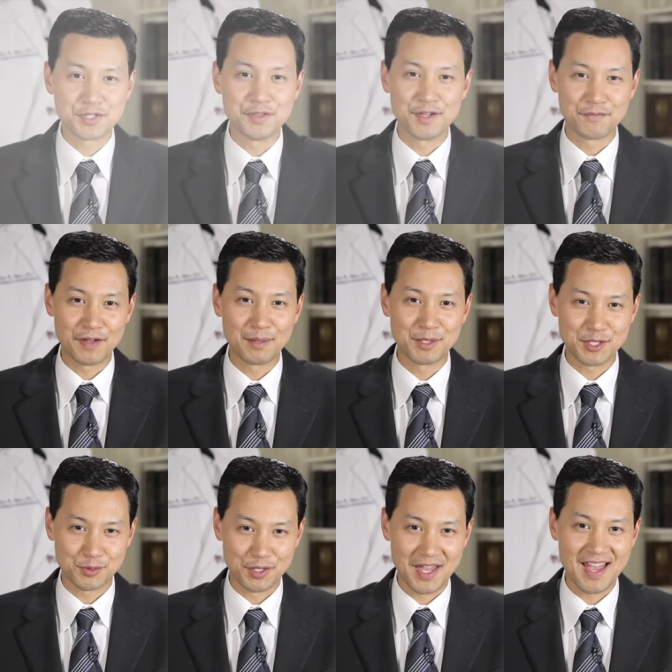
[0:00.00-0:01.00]
that families
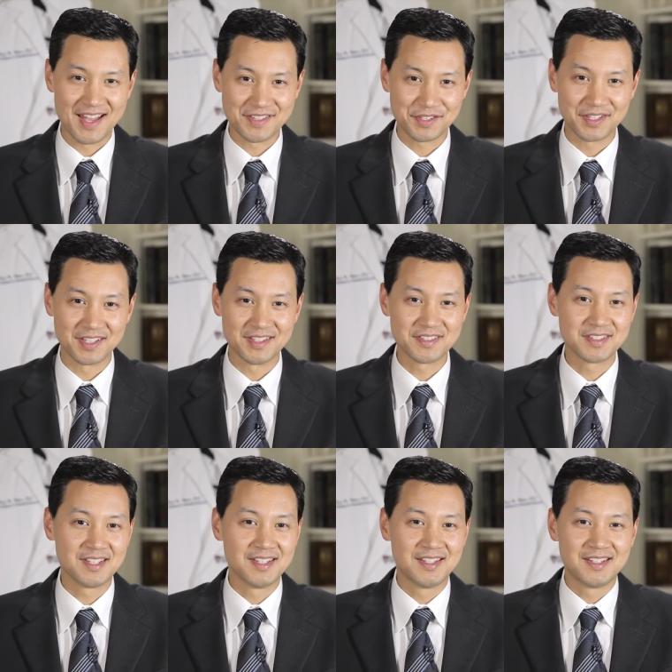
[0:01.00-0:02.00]
will ask is,
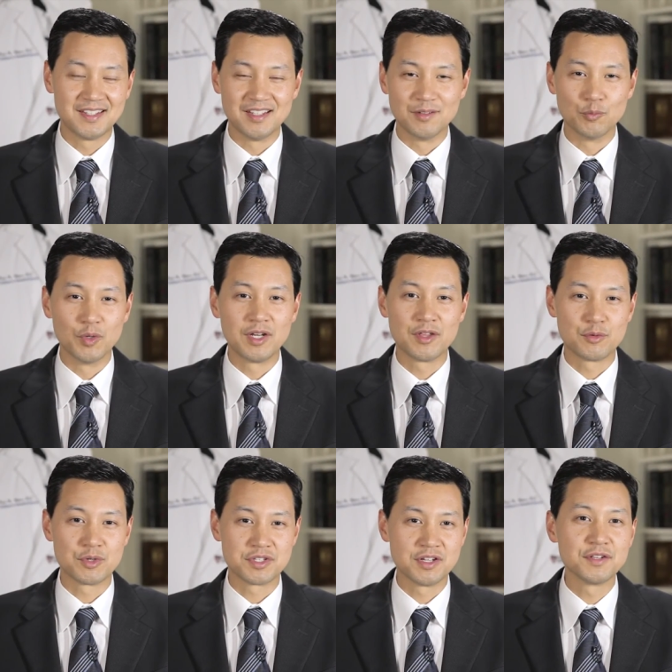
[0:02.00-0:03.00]
what are the
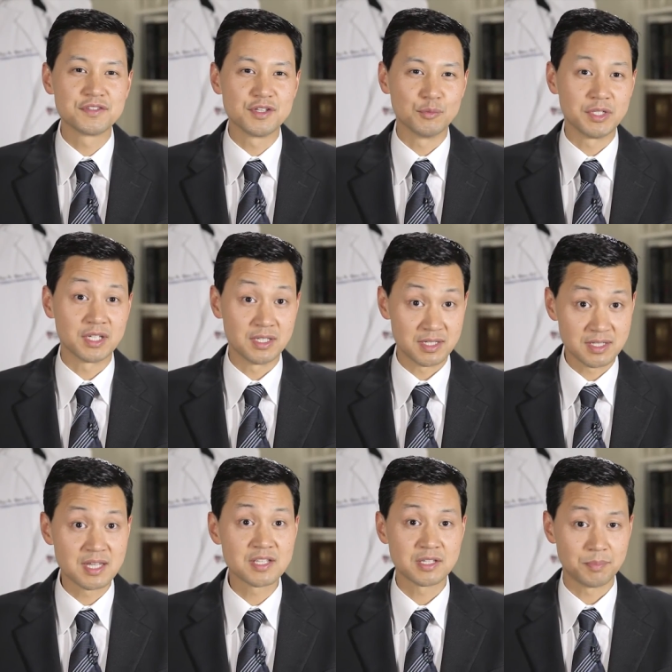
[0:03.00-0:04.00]
results that we can
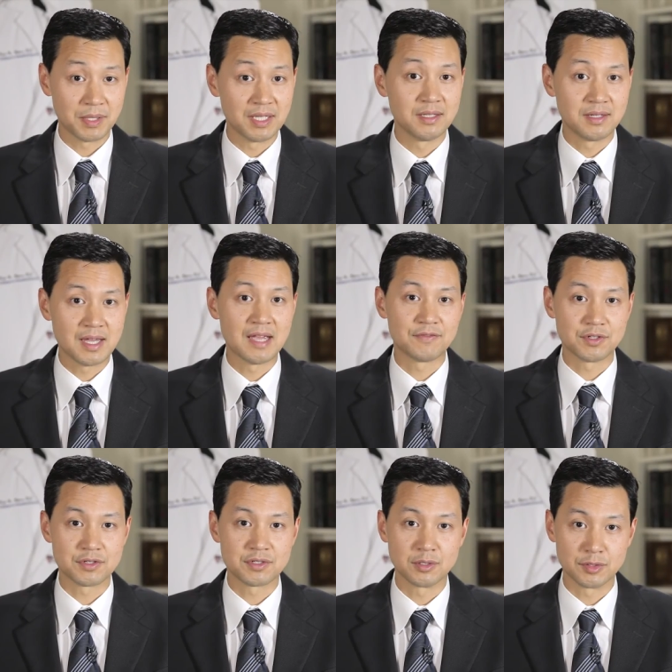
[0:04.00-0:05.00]
anticipate after
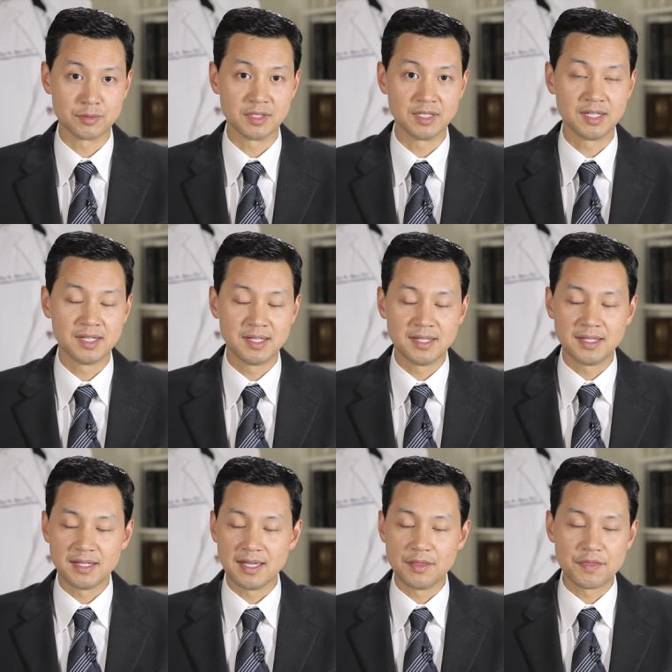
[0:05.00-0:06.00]
surgery?
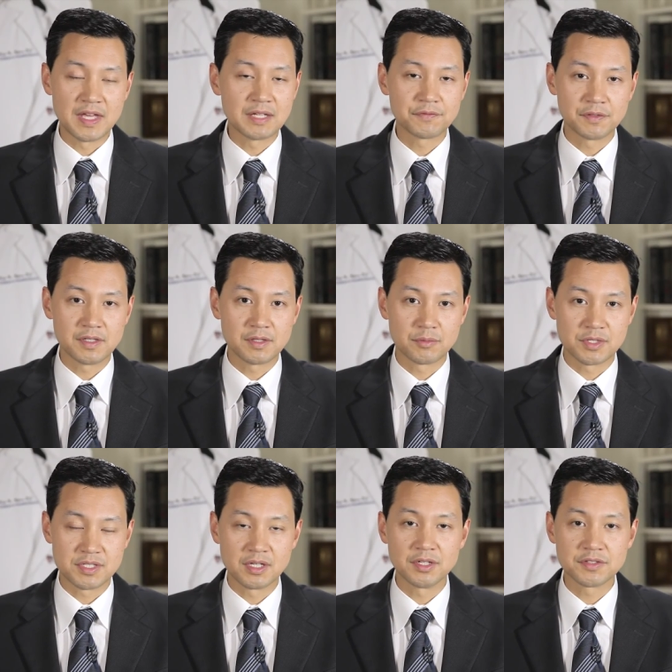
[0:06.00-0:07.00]
And thankfully, the
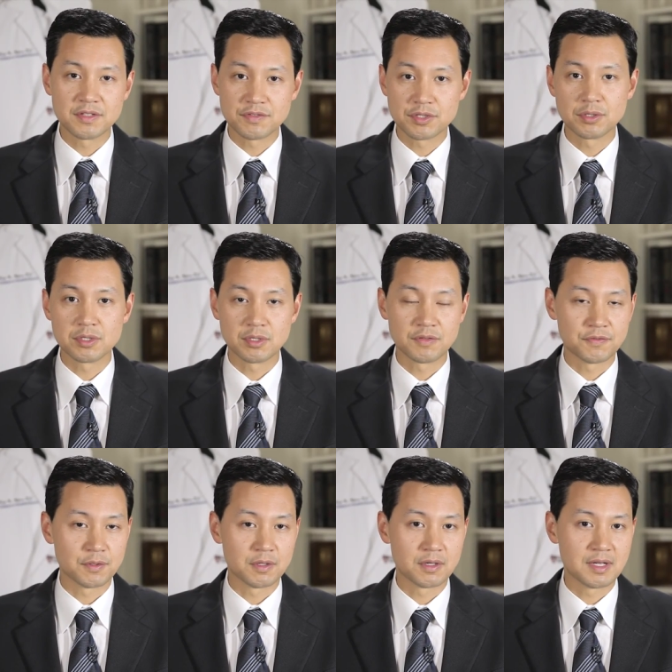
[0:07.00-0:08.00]
results of surgery
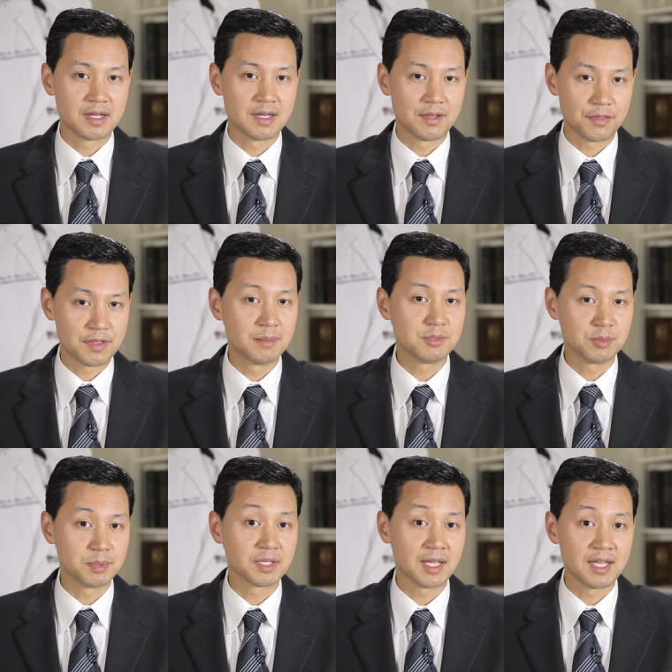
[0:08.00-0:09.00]
for thumb
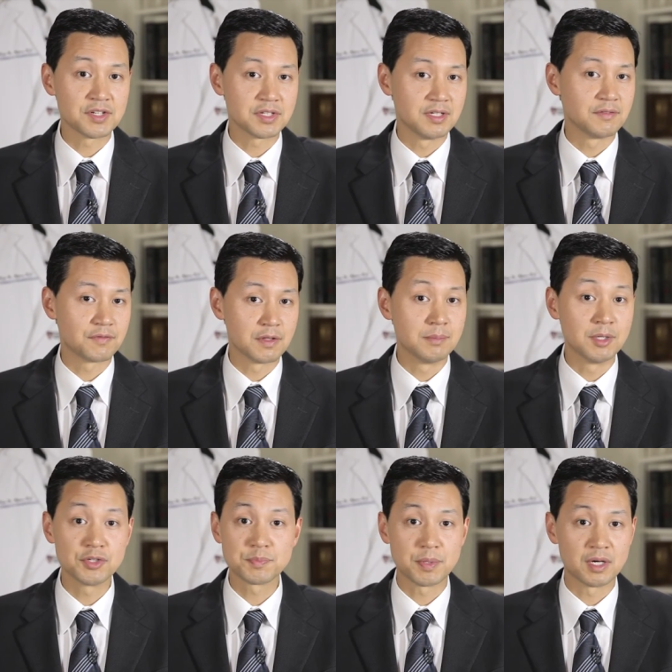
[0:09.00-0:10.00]
duplication, for the
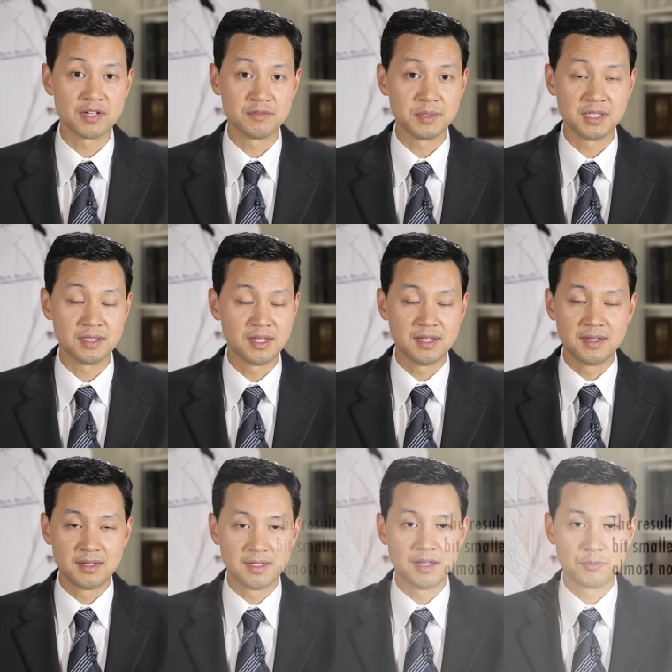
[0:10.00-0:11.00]
most part, have been
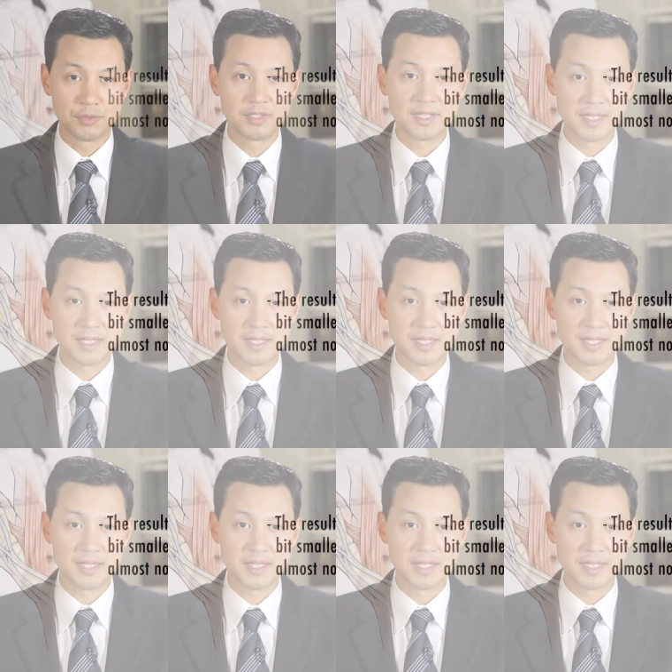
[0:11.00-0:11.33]
really